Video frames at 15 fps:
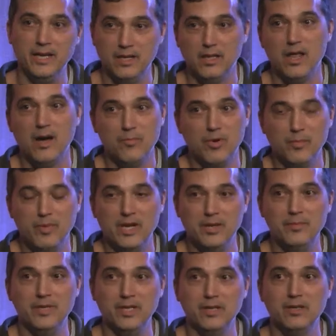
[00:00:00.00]
a lot more money
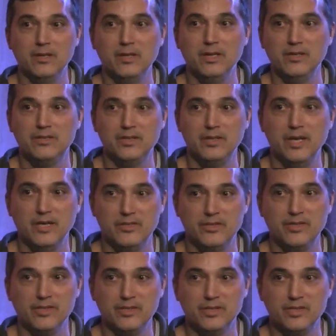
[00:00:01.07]
being
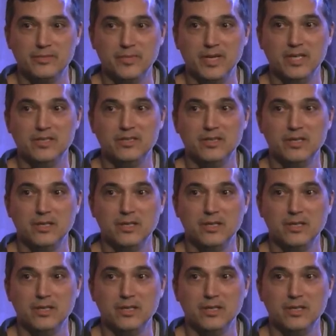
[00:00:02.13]
entered into the space.